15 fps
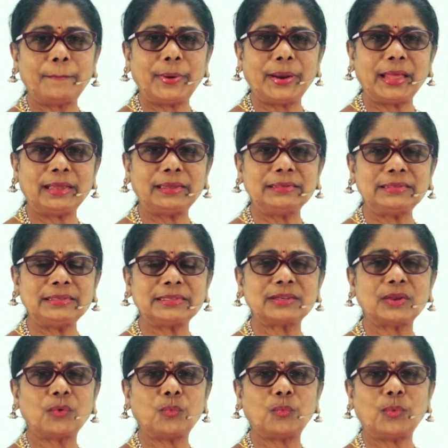plus
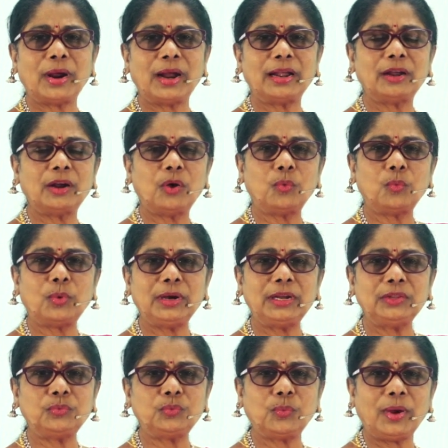1. What
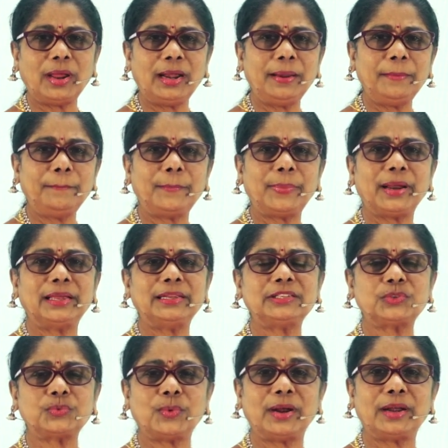is 1
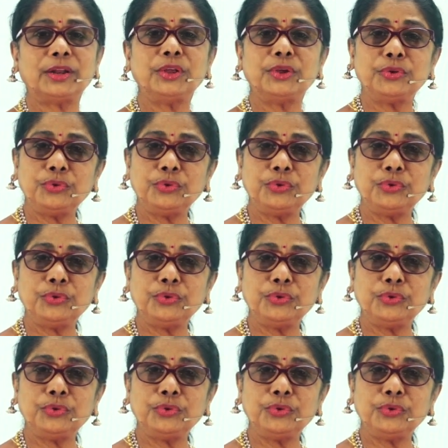plus 1?